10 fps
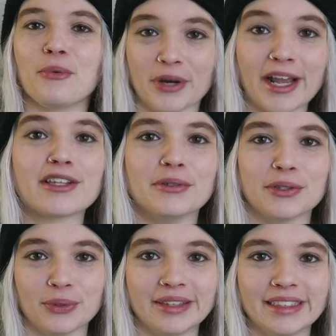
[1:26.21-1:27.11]
react to
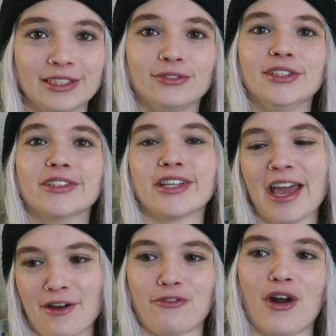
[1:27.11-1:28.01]
it with these feels I
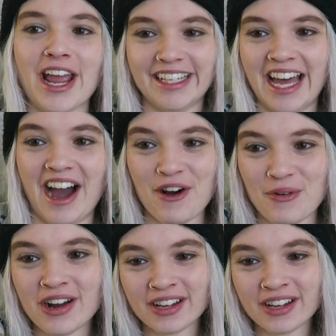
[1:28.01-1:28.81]
have right now.